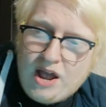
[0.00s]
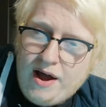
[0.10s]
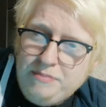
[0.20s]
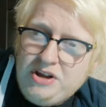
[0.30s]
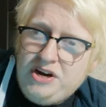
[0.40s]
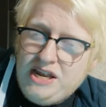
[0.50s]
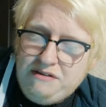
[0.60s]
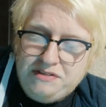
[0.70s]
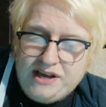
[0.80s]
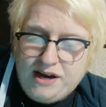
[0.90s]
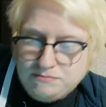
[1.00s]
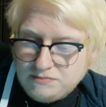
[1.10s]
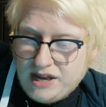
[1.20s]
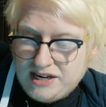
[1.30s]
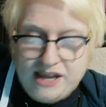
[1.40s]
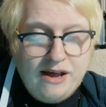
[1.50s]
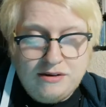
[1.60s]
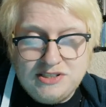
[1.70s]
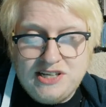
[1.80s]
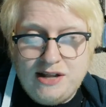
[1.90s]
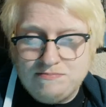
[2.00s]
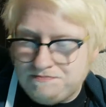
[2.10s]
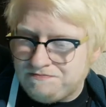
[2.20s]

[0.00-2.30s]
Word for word: I'm going to give that an 8 out of 10.